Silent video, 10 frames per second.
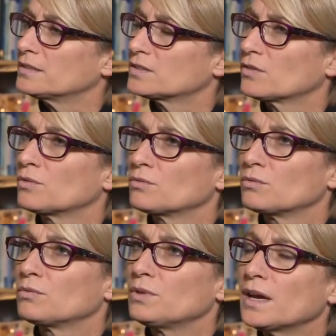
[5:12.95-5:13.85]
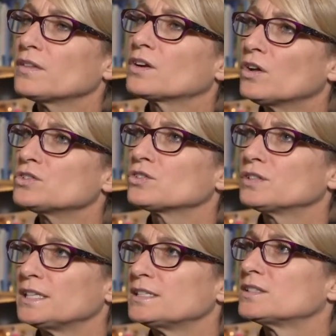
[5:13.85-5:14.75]
So yeah, the culture
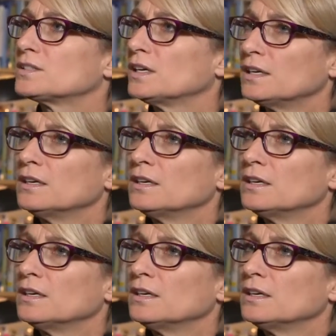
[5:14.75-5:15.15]
needs,